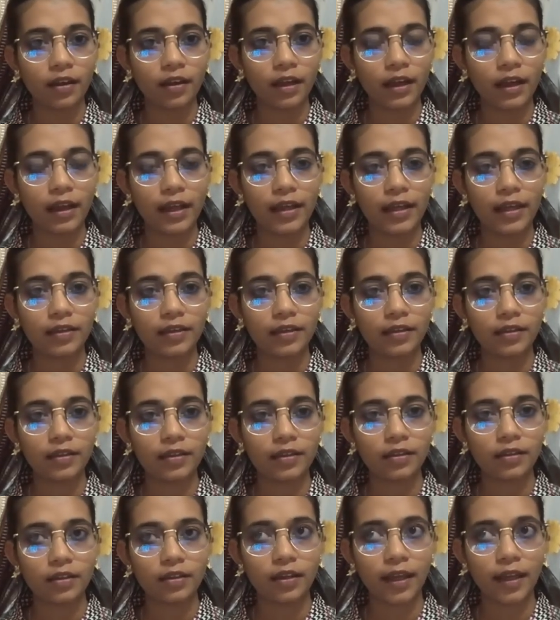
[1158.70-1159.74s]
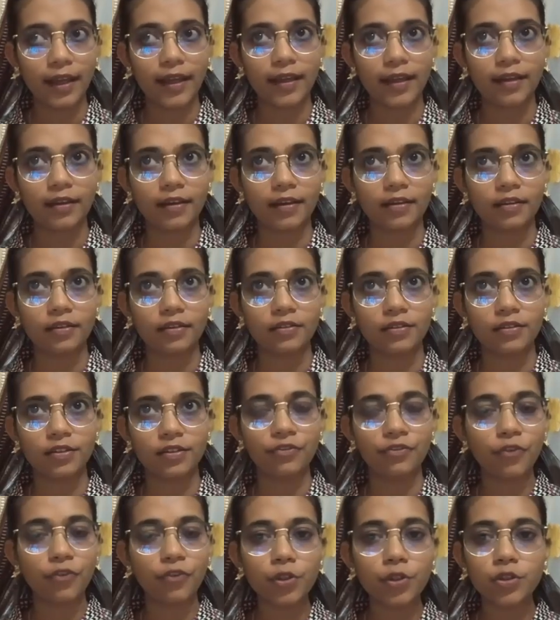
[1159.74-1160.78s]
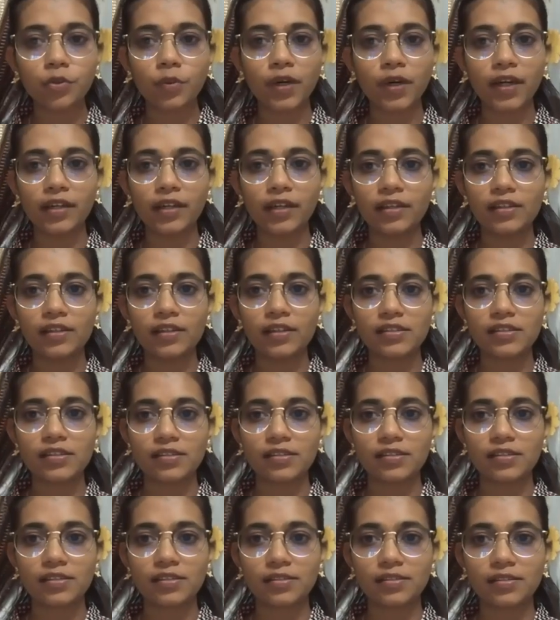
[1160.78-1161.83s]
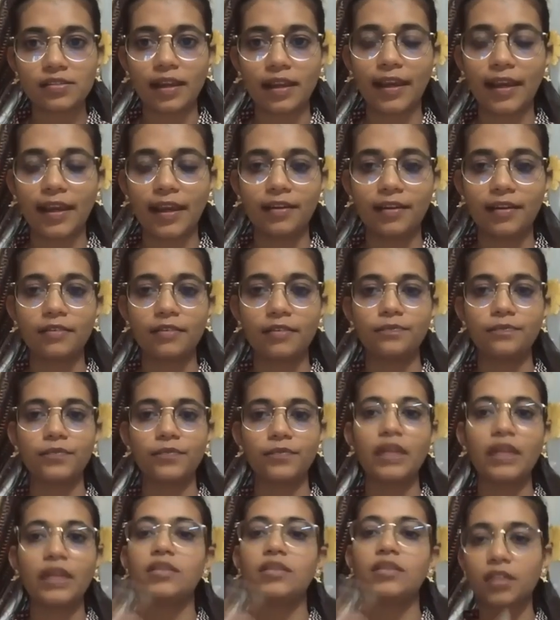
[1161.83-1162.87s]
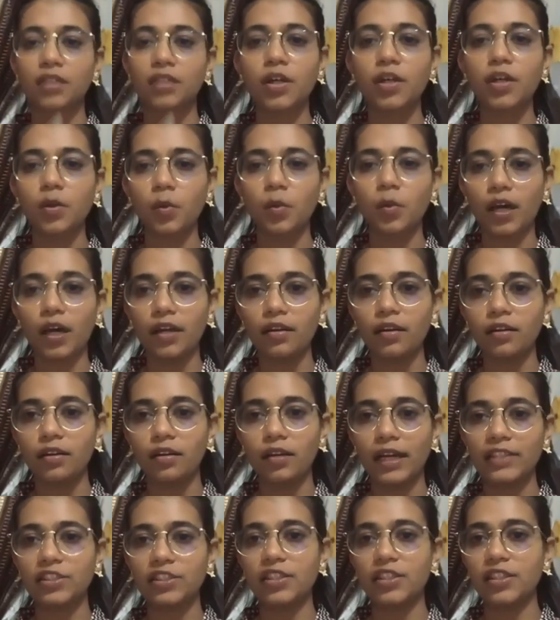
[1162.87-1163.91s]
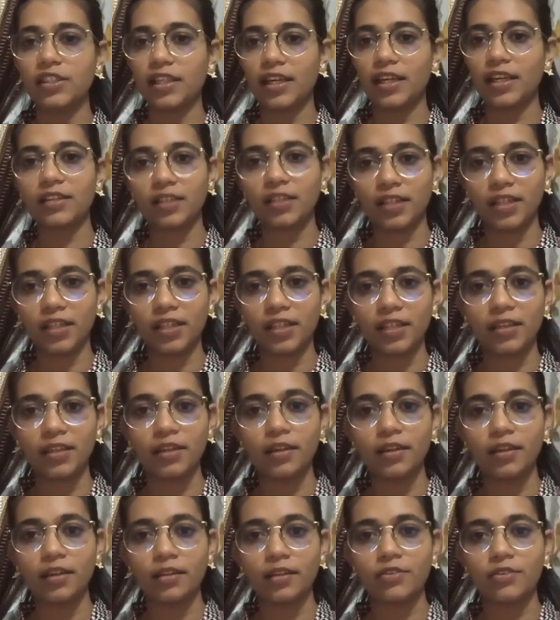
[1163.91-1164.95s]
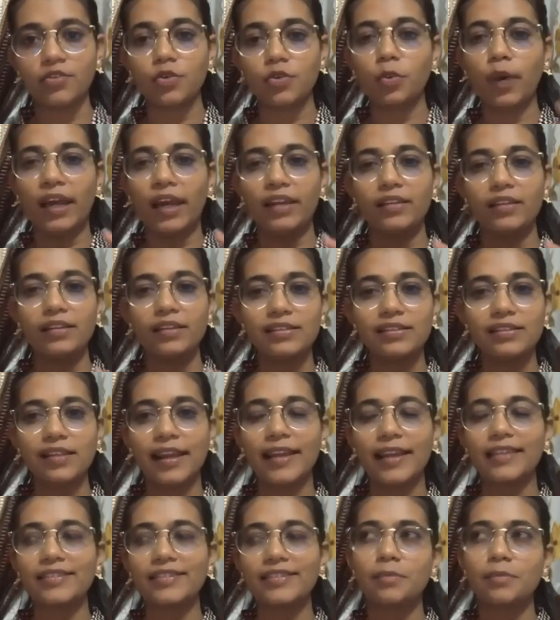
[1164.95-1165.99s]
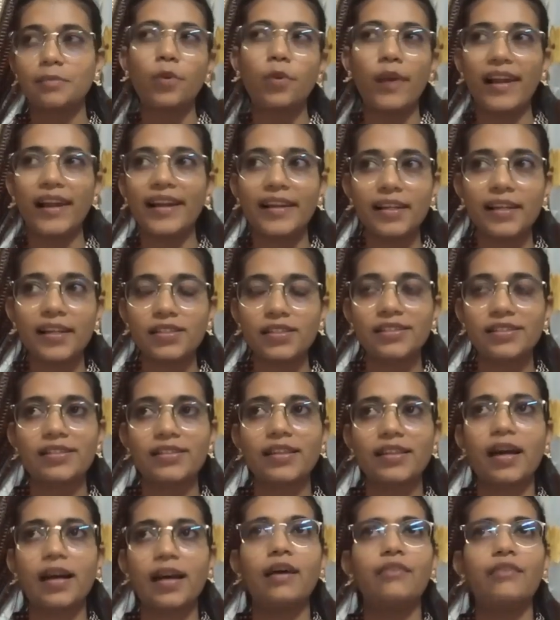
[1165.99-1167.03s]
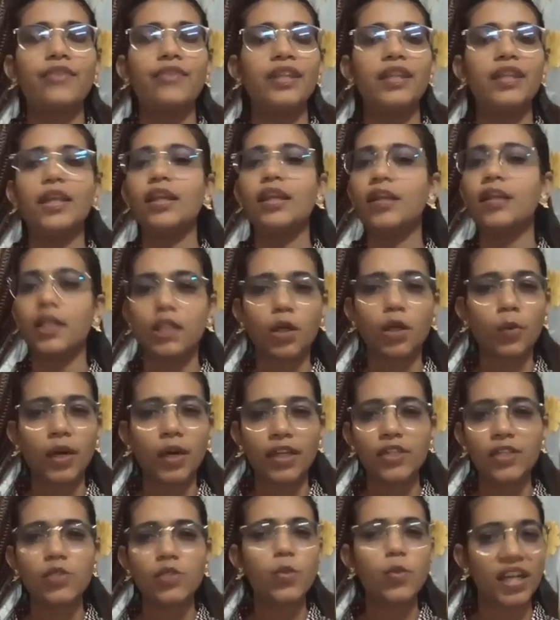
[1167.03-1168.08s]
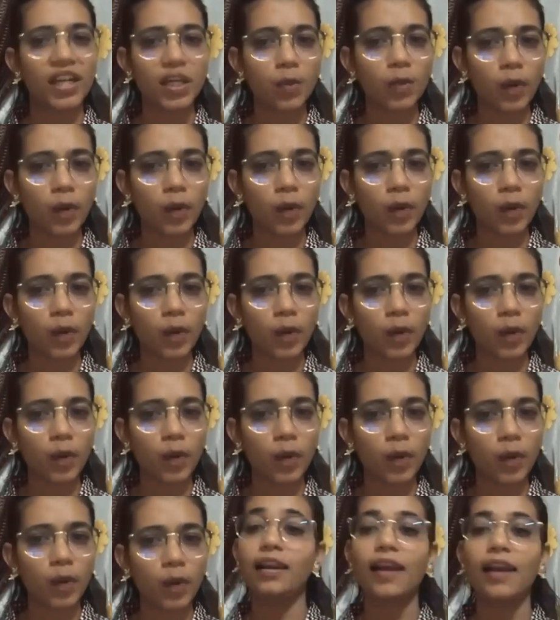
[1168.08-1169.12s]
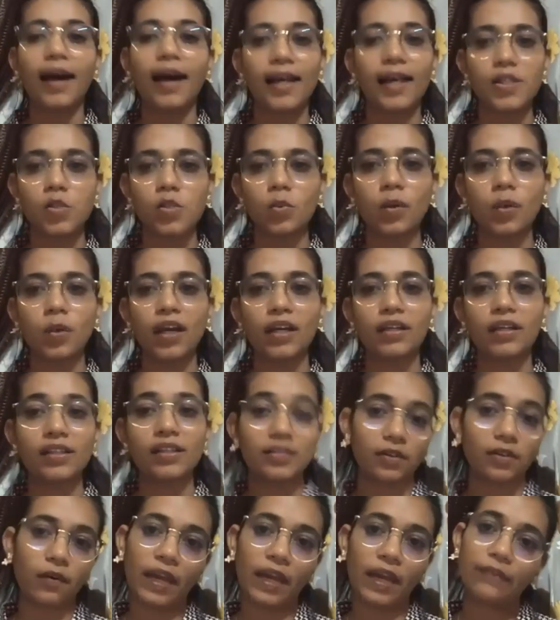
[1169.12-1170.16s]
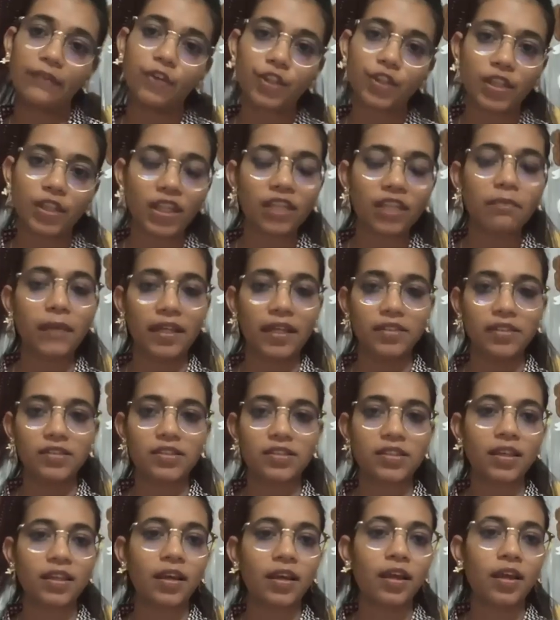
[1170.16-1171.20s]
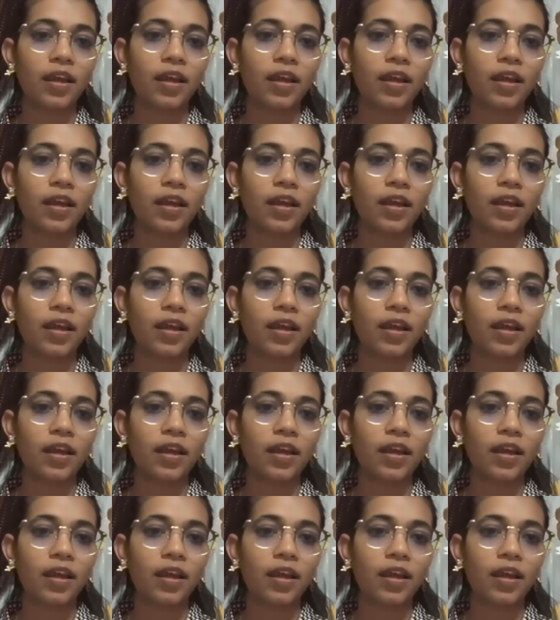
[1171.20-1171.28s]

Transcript: And like the fourth one is like the third one. Actually, there are 3. So one is like some 12 days stuff, and then the other one is 21 days, and the last one is like for 3 months.